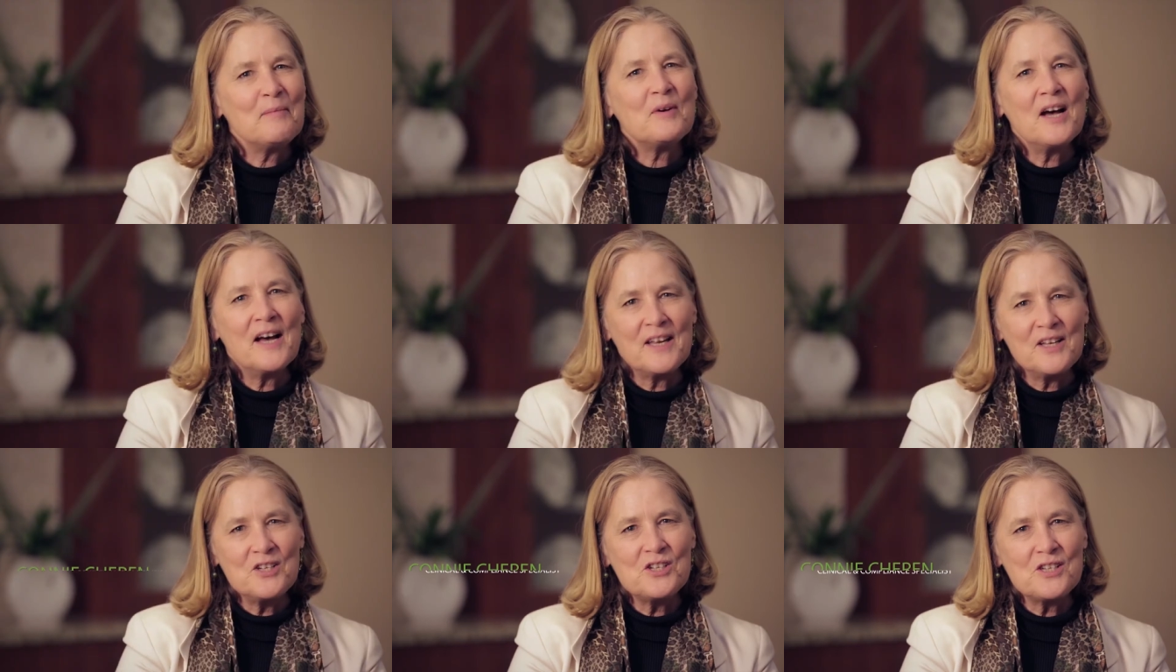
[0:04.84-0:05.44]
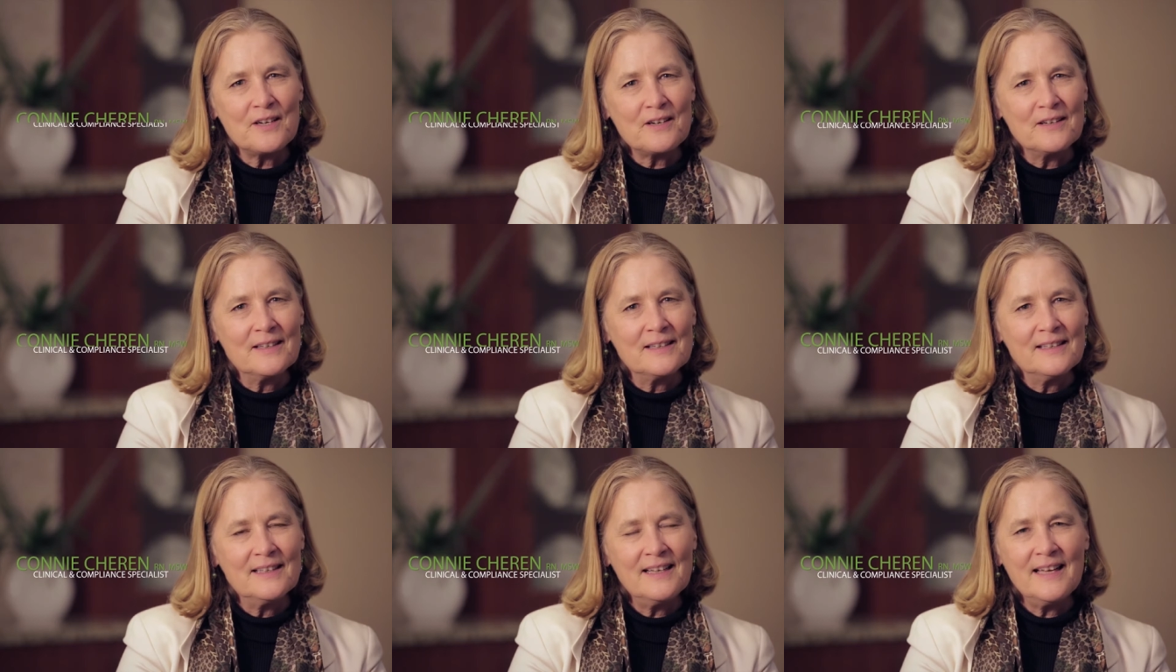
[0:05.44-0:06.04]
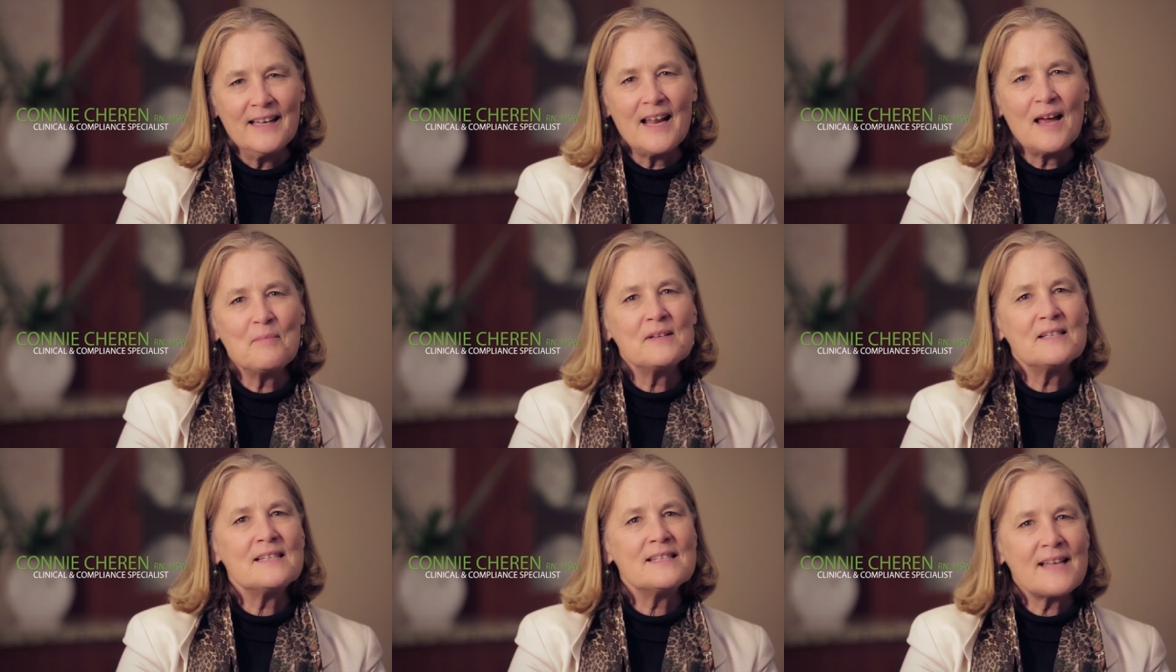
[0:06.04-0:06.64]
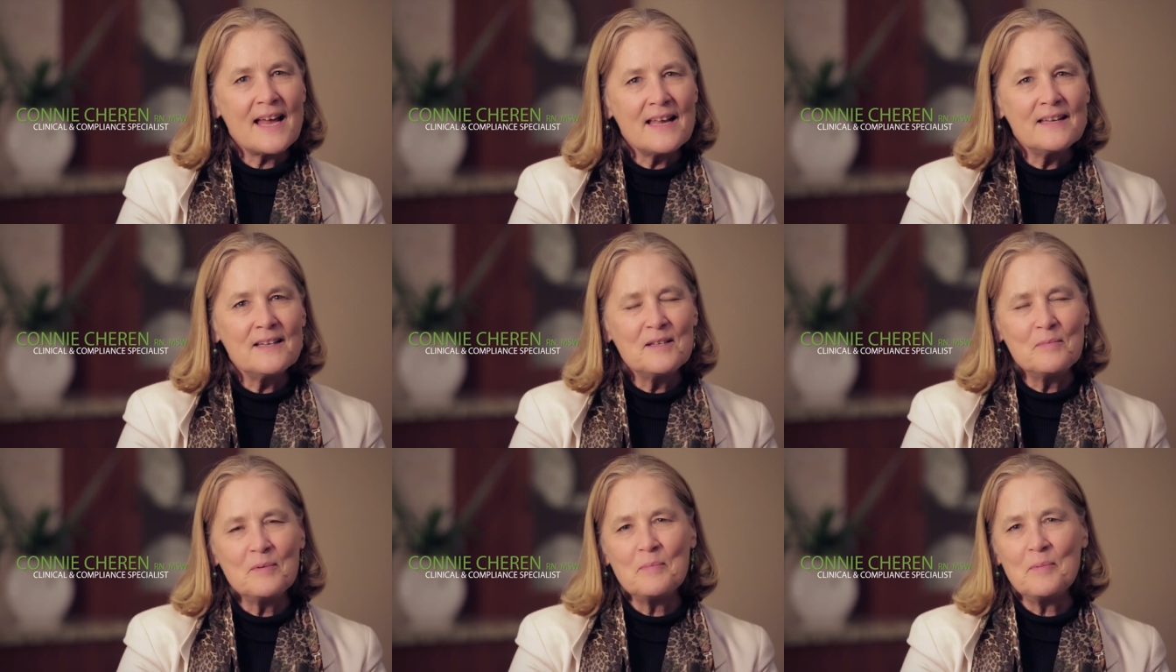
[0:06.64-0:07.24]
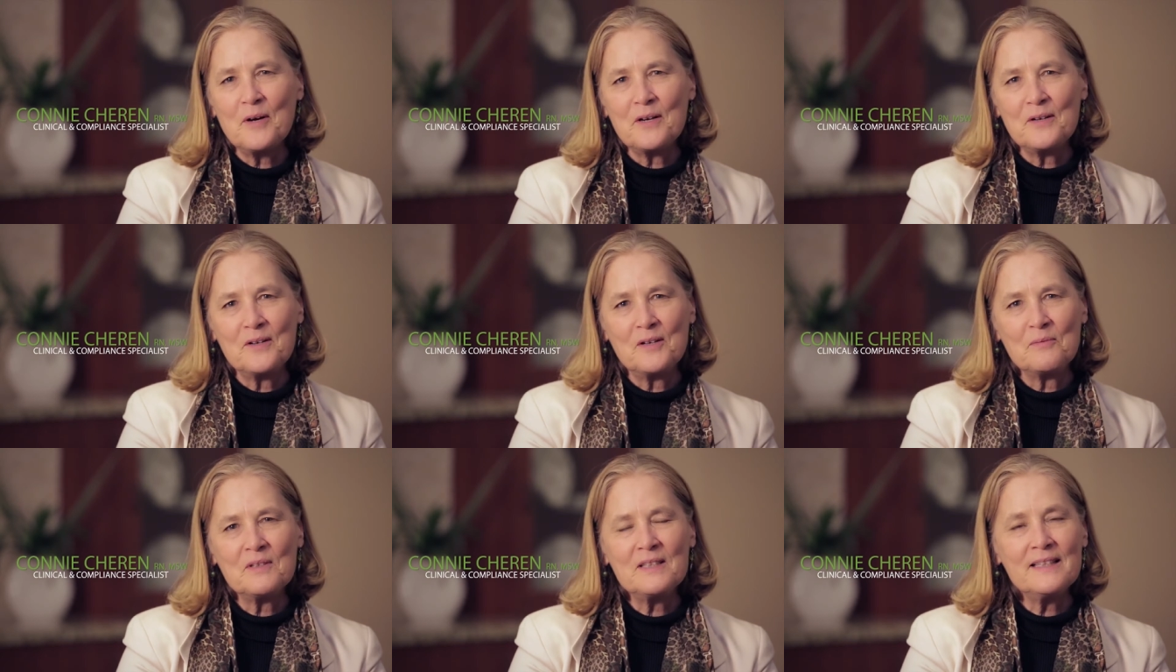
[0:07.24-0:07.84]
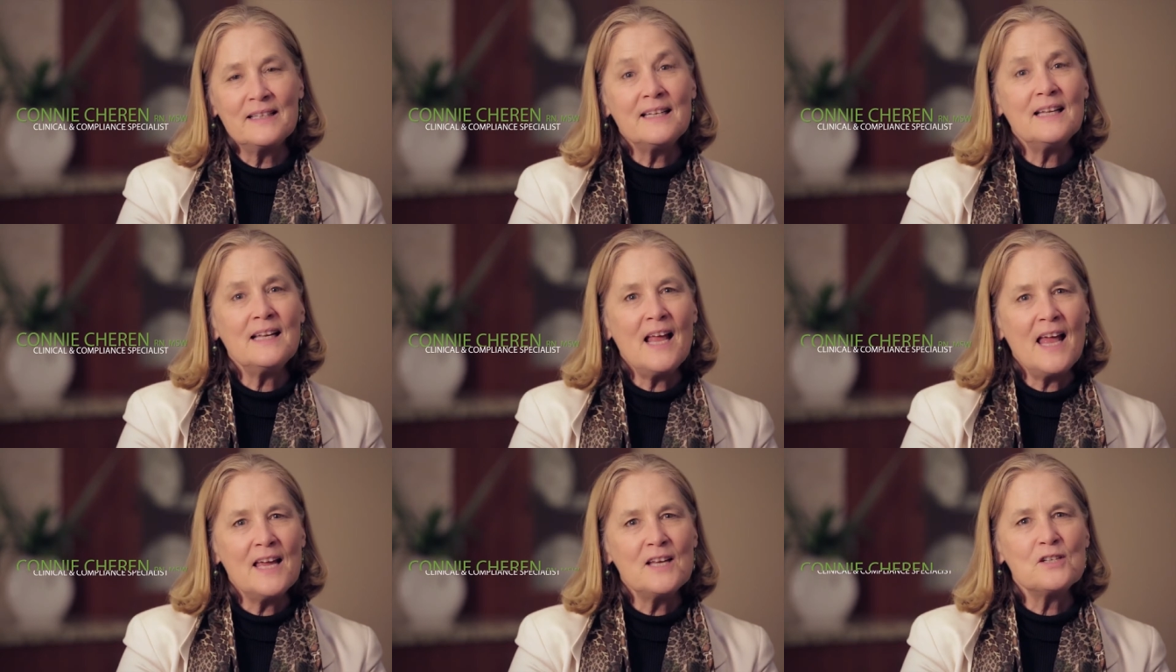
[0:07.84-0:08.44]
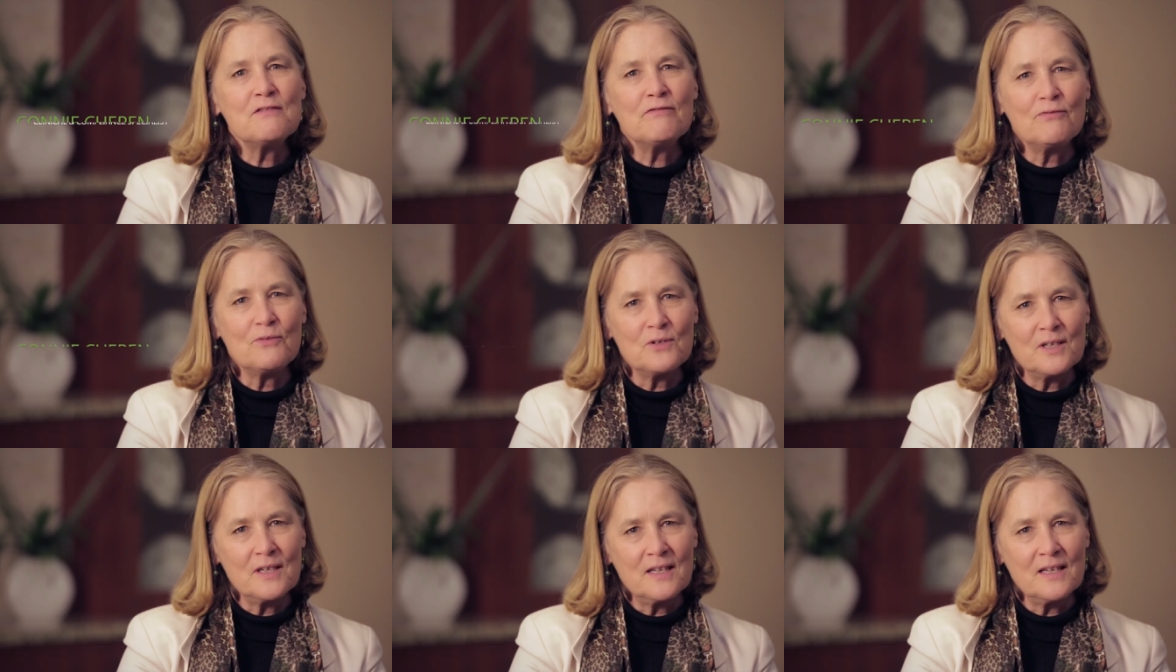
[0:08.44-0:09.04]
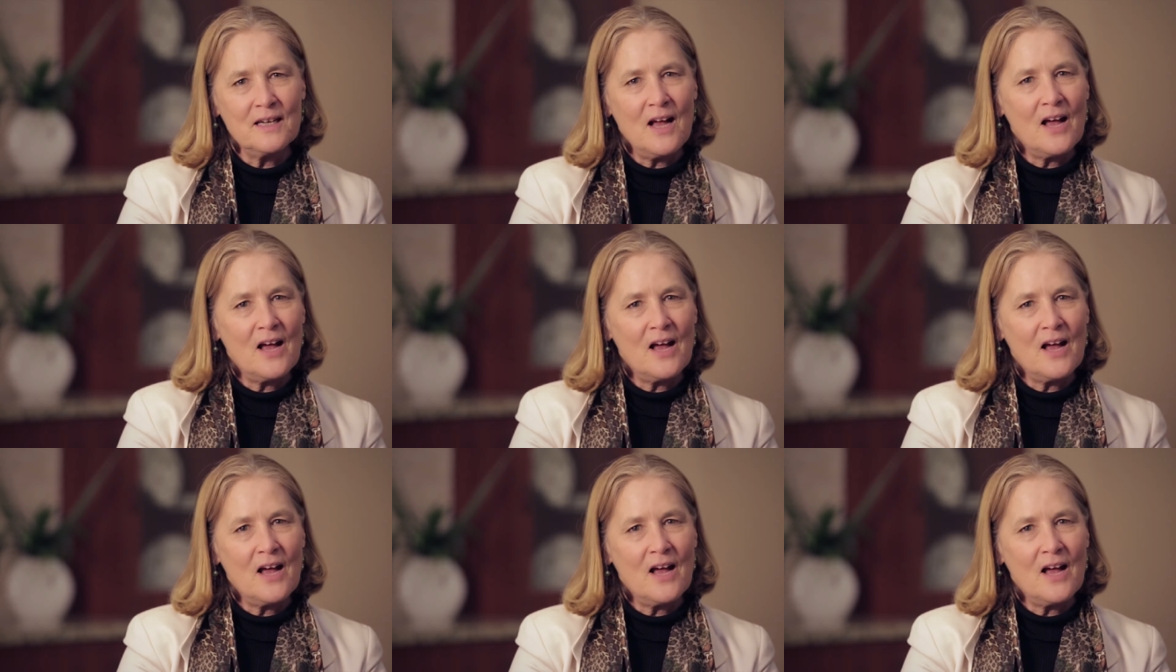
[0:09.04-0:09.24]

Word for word: I'm Connie Cheren, and I'm excited to be partnering with LeadingAge Florida